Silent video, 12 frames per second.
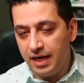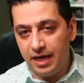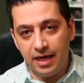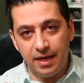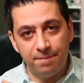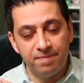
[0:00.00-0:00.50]

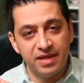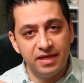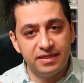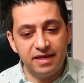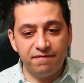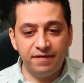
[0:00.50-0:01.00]
Uh,
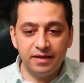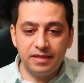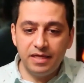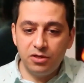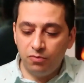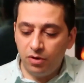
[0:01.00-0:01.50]

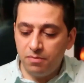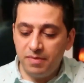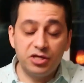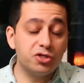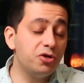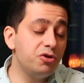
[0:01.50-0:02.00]
definitely you want to
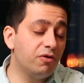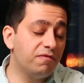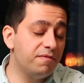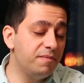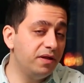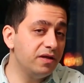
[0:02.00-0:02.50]
make sure you are
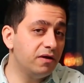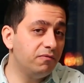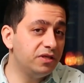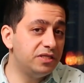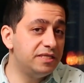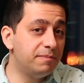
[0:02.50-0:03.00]
familiar
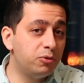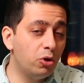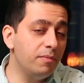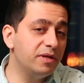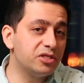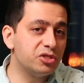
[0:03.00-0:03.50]
with
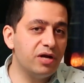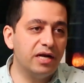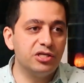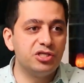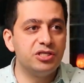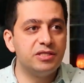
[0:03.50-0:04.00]
deployment
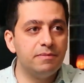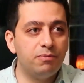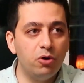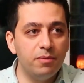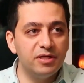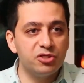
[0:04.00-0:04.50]
strategies,
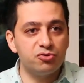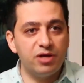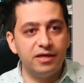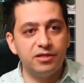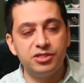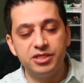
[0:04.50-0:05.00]
deployment
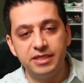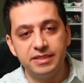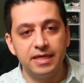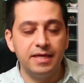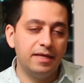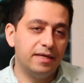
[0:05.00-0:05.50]

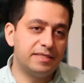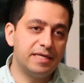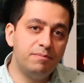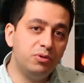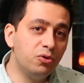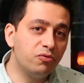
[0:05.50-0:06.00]
strategies, let's
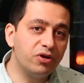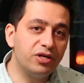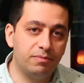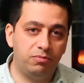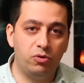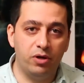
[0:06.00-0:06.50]
say
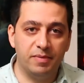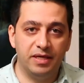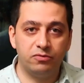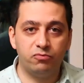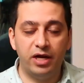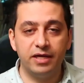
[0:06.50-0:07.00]
blue-green
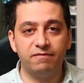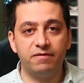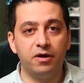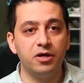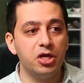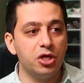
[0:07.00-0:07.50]
deployment, right?
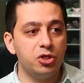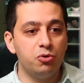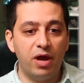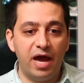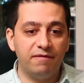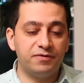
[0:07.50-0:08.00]
Where
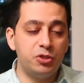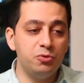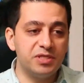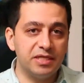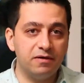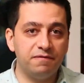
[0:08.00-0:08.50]
you have
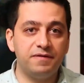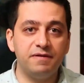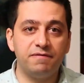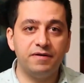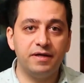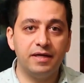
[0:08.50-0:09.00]
two set of
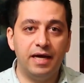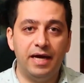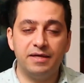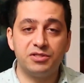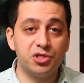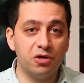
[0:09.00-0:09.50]
different
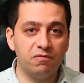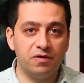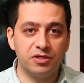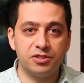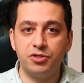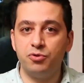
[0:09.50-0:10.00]
uh,
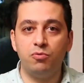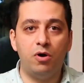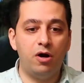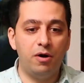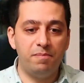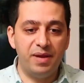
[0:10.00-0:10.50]
servers. You
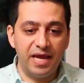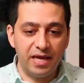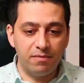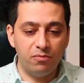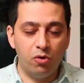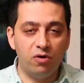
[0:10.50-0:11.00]
are
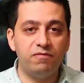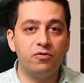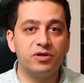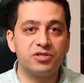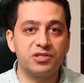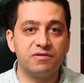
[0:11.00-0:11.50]
paying more
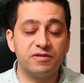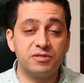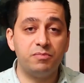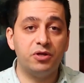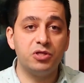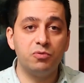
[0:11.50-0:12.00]
for the
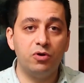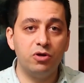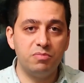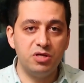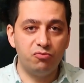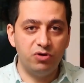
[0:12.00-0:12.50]
servers, but you
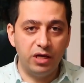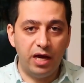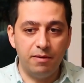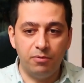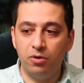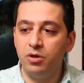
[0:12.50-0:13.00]
want to be
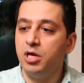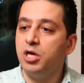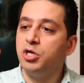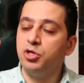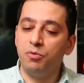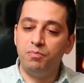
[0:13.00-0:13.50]
reliable.
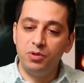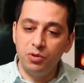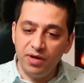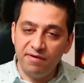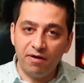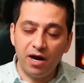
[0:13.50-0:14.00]
Your
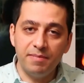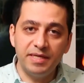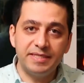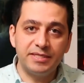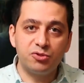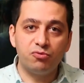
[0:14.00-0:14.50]
blue
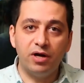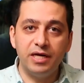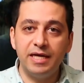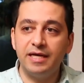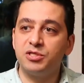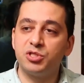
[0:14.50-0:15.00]
environment is
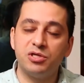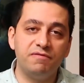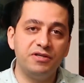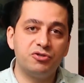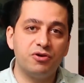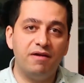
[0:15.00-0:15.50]
running and
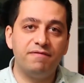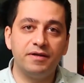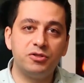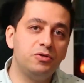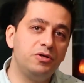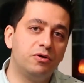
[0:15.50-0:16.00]
serving
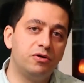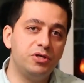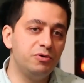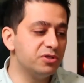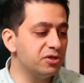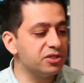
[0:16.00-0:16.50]
traffic to your
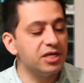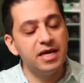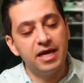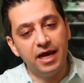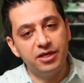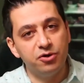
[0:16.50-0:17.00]
users,
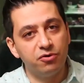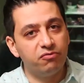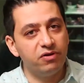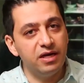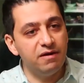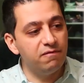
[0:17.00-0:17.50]
and your
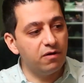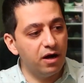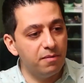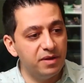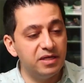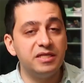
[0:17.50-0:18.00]
green
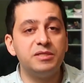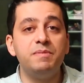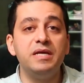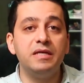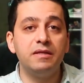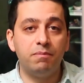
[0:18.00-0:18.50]
environment is
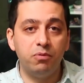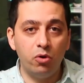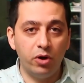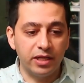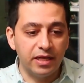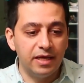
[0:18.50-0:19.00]
being
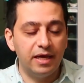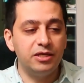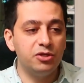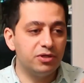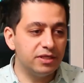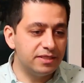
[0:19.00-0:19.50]
deployed,
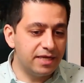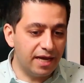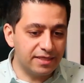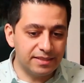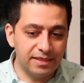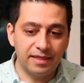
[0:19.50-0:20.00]
and you can
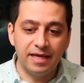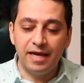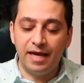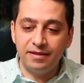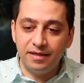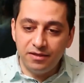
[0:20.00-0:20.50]
test it,
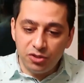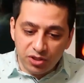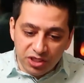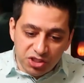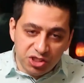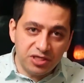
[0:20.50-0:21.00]
and then you
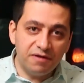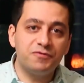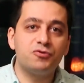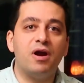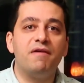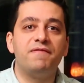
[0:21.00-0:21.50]
can
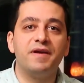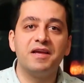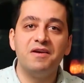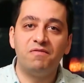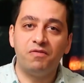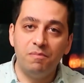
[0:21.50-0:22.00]
shift traffic
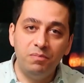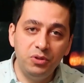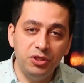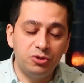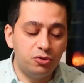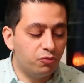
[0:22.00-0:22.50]
from
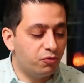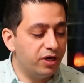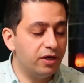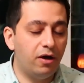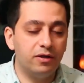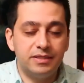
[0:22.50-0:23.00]
blue to
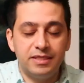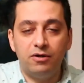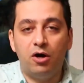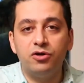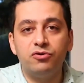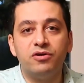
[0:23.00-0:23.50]
green
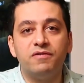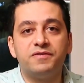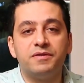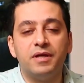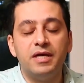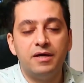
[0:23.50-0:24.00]
until one hundred percent
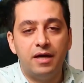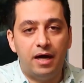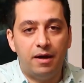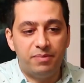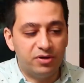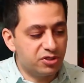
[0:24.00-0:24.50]
of the,
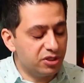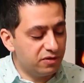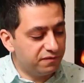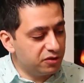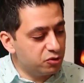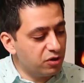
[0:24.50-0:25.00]
uh,
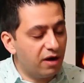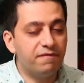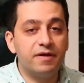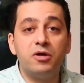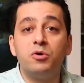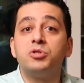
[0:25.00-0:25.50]
percent of the
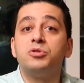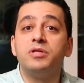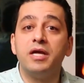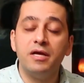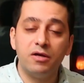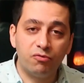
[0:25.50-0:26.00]
traffic goes
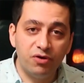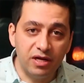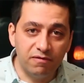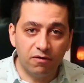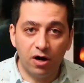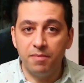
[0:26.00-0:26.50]
to the
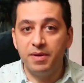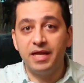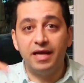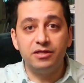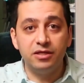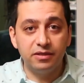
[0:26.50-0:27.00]
green
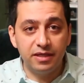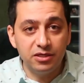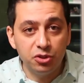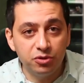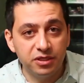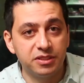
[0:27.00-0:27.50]
environment, and you,
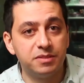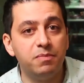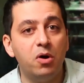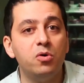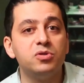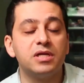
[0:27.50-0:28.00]
then you
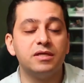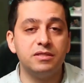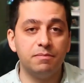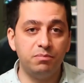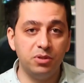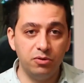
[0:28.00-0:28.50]
dispose of
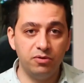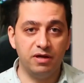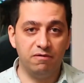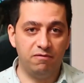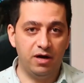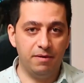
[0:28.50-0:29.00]
the blue
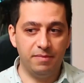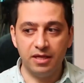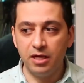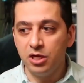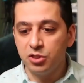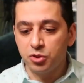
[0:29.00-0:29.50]

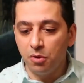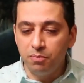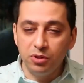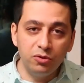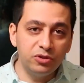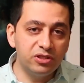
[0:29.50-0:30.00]
environment. So
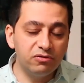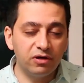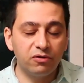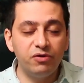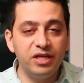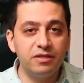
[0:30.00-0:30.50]
blue
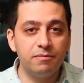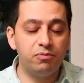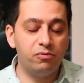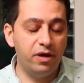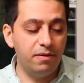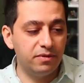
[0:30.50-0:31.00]
green
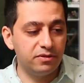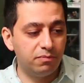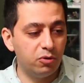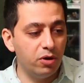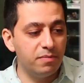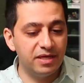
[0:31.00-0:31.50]
deployment
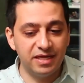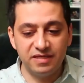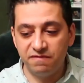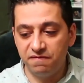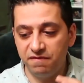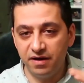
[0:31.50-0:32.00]
deployment
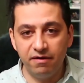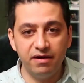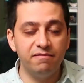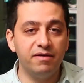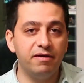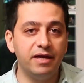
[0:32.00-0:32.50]
is
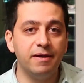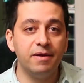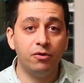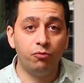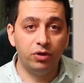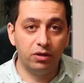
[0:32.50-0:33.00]
very, very
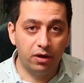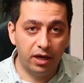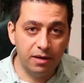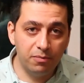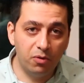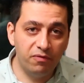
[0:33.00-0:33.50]

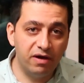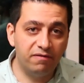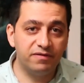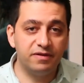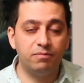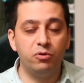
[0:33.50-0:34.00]
reliable way
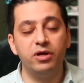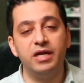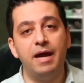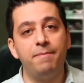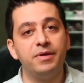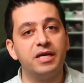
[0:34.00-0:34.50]
of
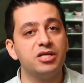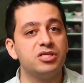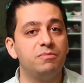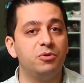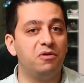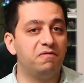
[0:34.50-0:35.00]
deploying an
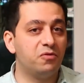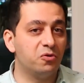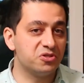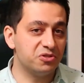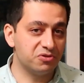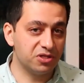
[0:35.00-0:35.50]
application, but of
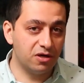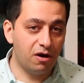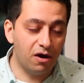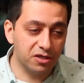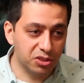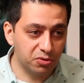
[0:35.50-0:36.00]
course there's a
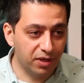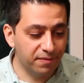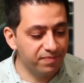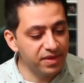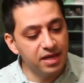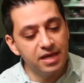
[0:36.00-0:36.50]
cost to it.